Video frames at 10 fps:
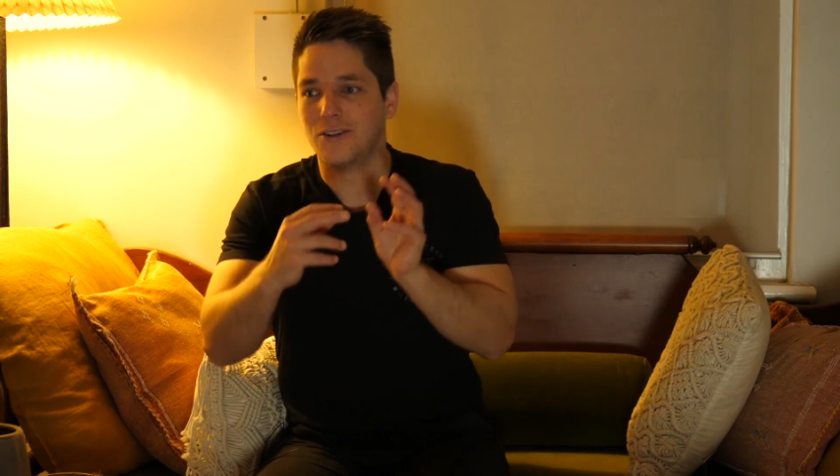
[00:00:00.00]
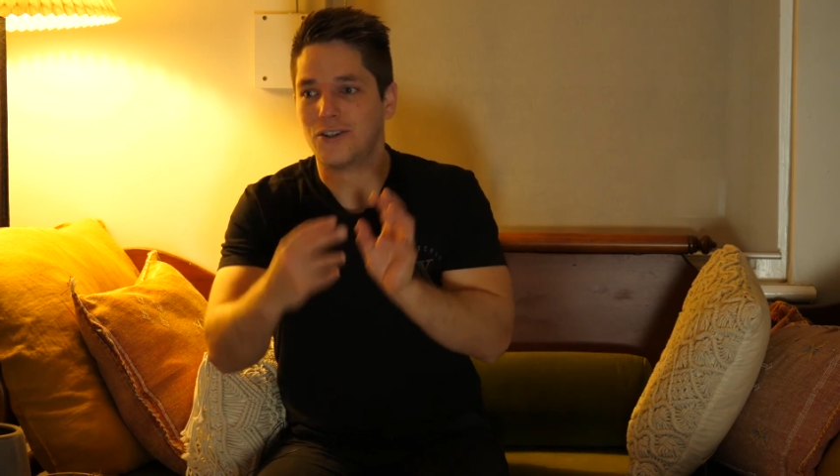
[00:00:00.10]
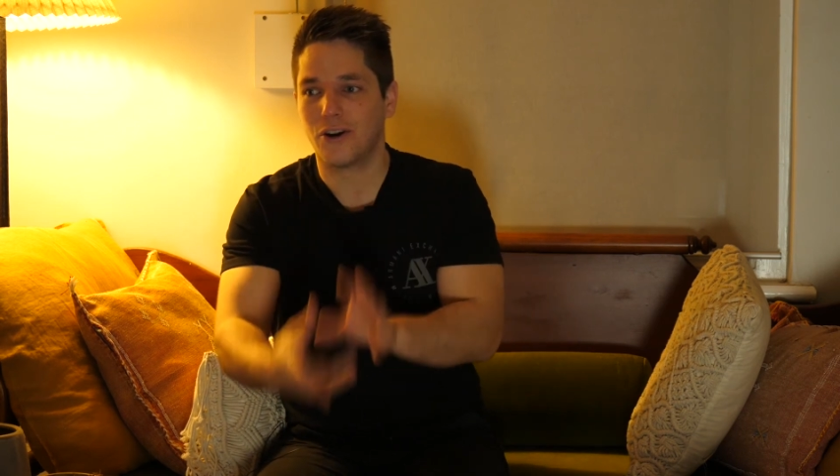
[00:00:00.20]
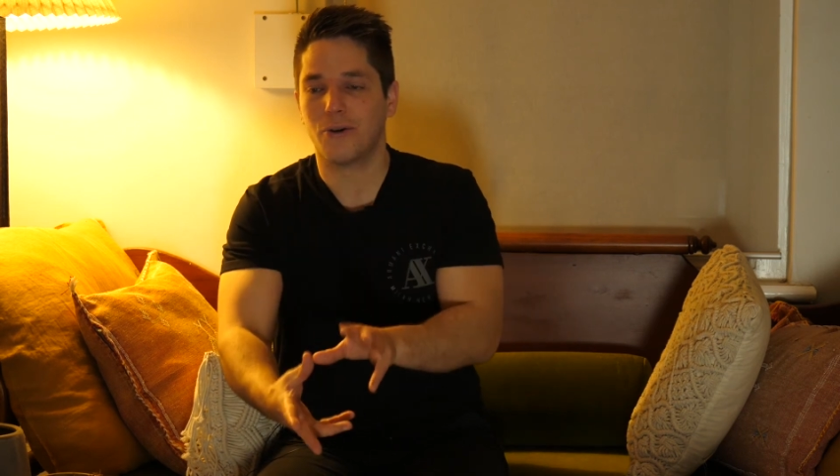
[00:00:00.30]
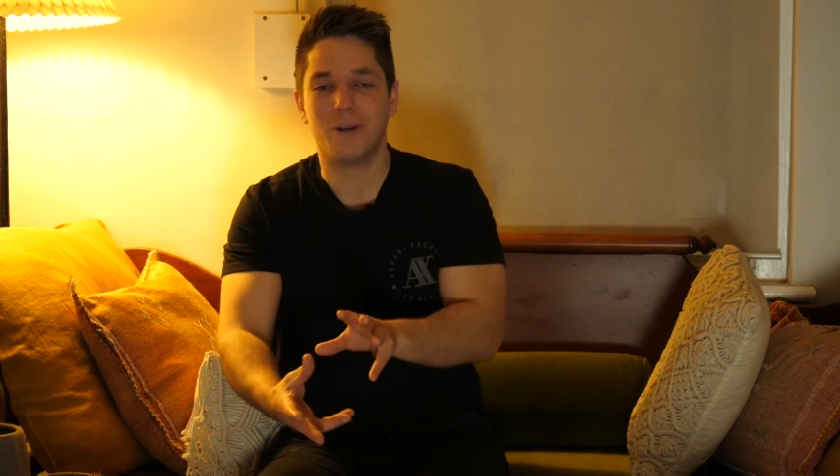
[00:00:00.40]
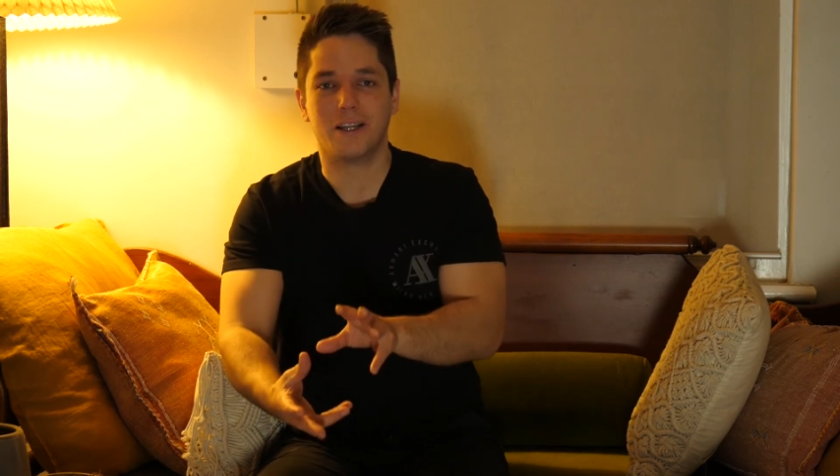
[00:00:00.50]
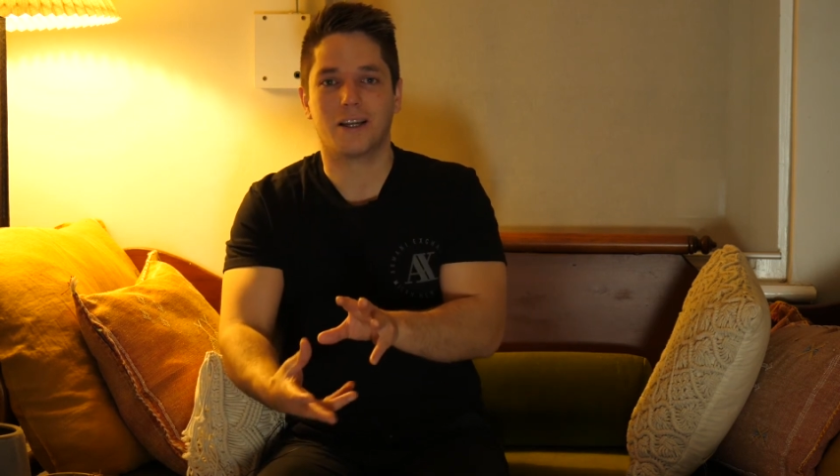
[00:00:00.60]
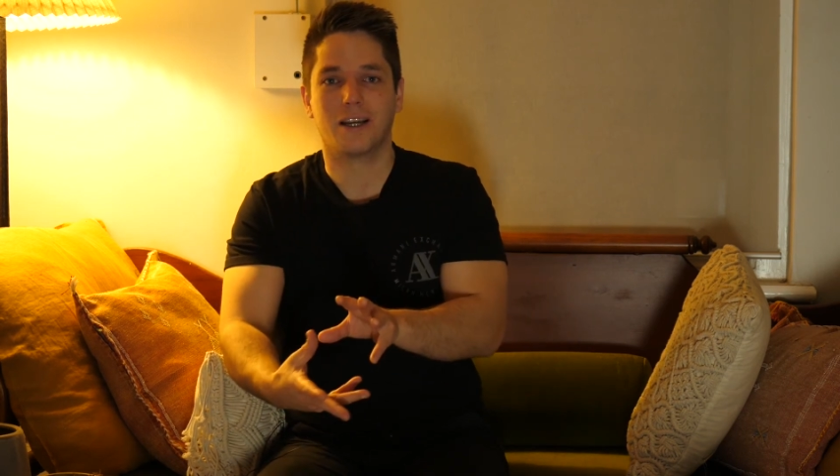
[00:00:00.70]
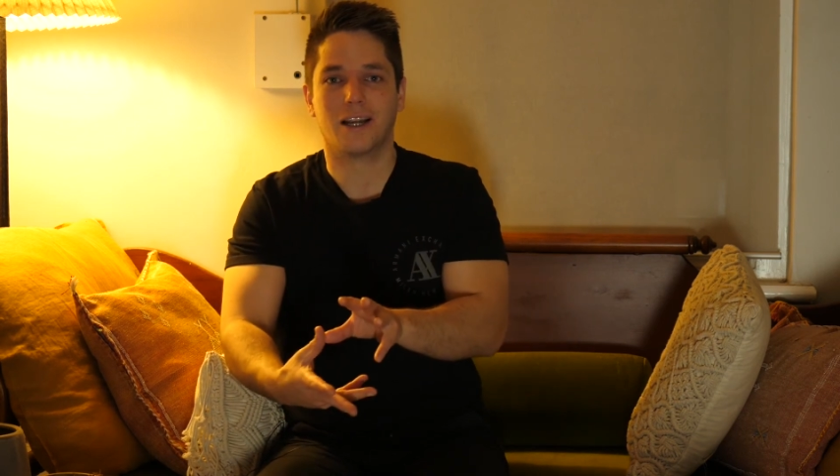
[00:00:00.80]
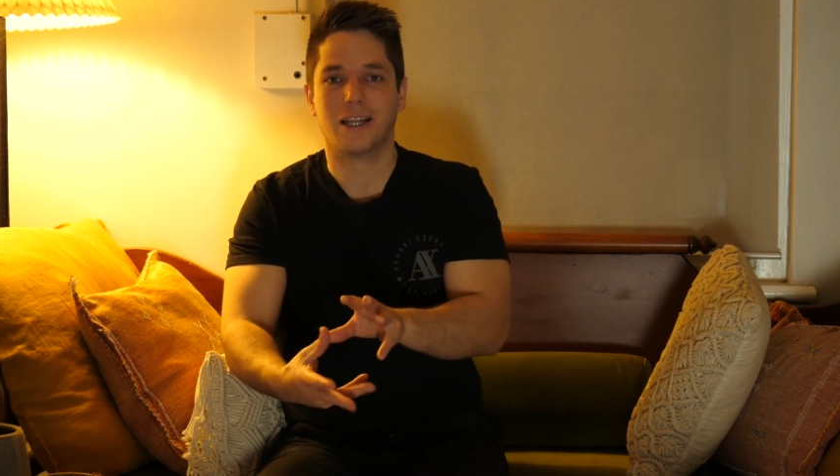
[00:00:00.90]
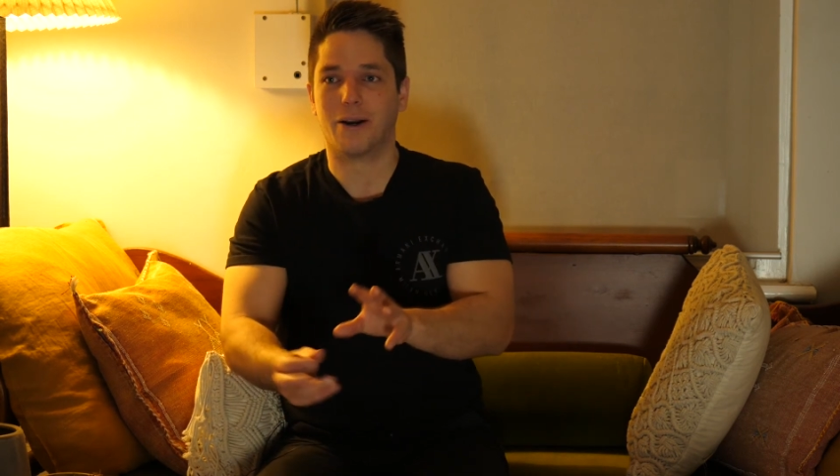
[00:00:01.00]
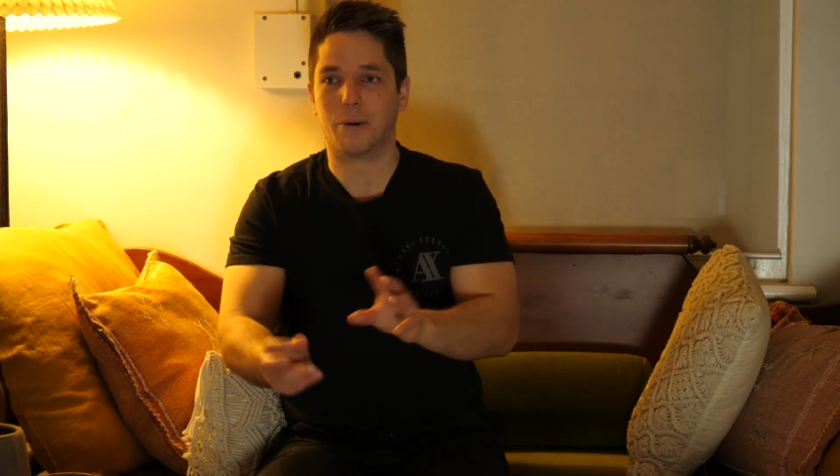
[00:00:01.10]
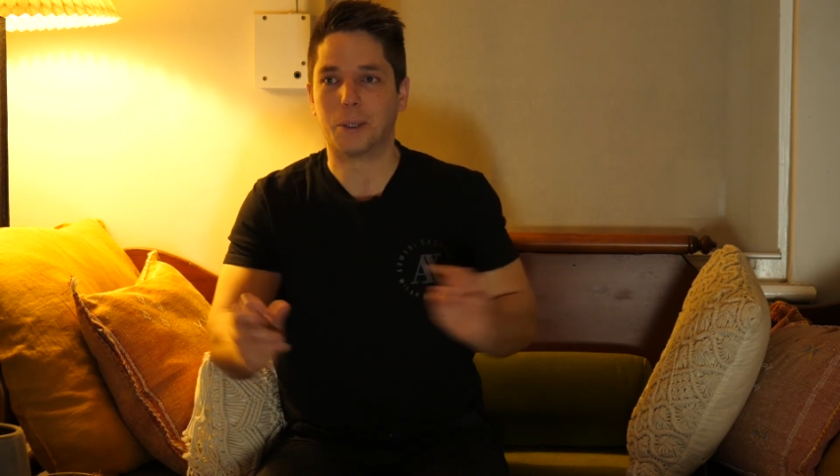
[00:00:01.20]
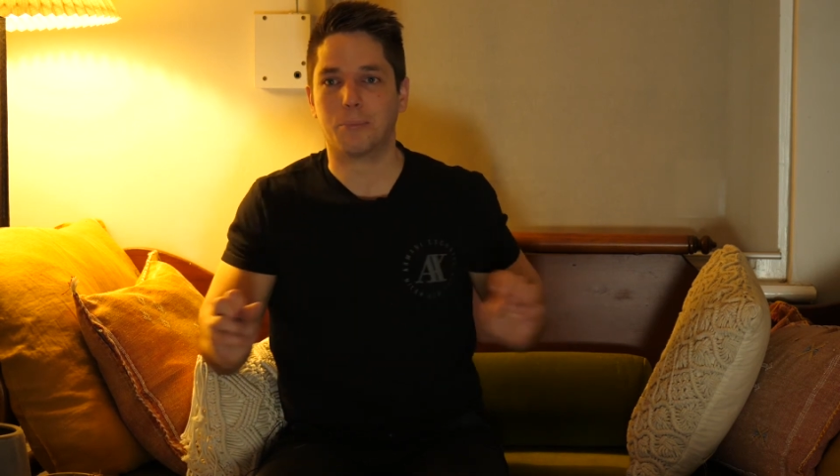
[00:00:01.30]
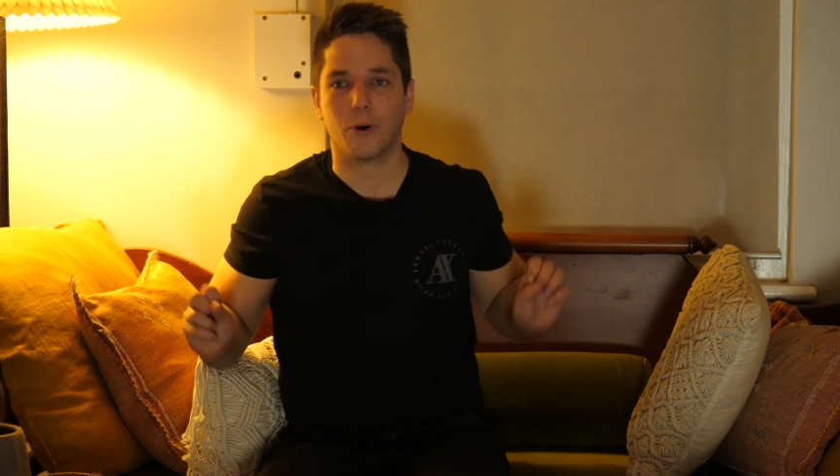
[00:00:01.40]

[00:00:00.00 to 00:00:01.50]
Jeremy, the choleric,